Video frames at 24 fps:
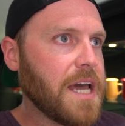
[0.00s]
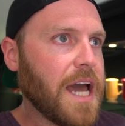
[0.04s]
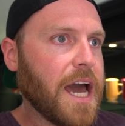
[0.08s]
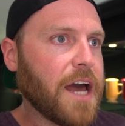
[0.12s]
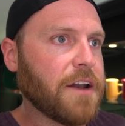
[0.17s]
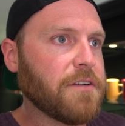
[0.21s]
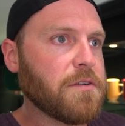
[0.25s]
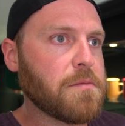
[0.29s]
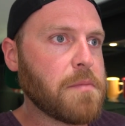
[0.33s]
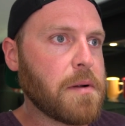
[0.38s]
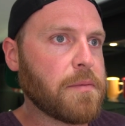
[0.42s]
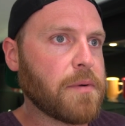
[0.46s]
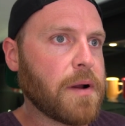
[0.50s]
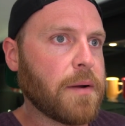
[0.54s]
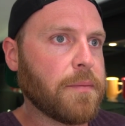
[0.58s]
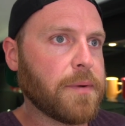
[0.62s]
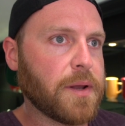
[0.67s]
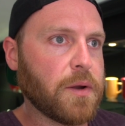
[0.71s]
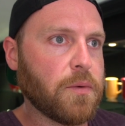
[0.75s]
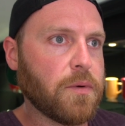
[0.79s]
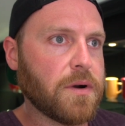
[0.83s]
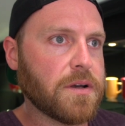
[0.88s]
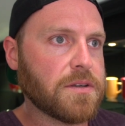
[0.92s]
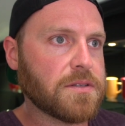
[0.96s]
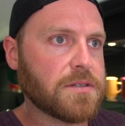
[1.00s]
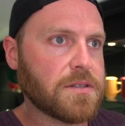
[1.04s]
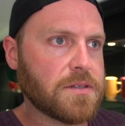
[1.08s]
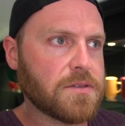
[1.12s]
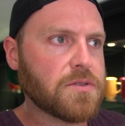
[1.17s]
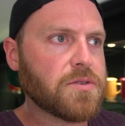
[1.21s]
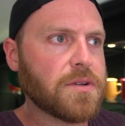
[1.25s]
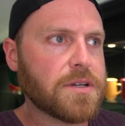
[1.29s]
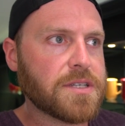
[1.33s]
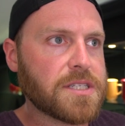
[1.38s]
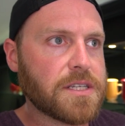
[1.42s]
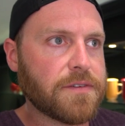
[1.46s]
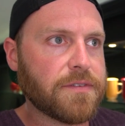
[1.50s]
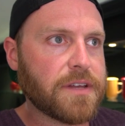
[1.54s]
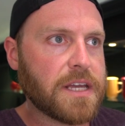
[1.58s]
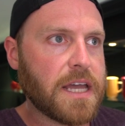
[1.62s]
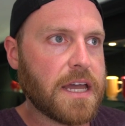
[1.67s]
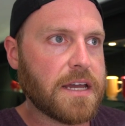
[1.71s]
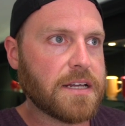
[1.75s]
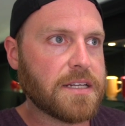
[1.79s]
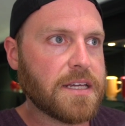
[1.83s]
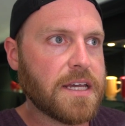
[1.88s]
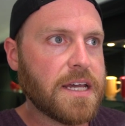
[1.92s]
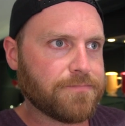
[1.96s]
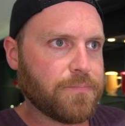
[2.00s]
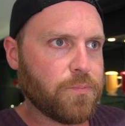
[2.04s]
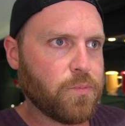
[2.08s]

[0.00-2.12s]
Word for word: I don't remember how many it was, 378.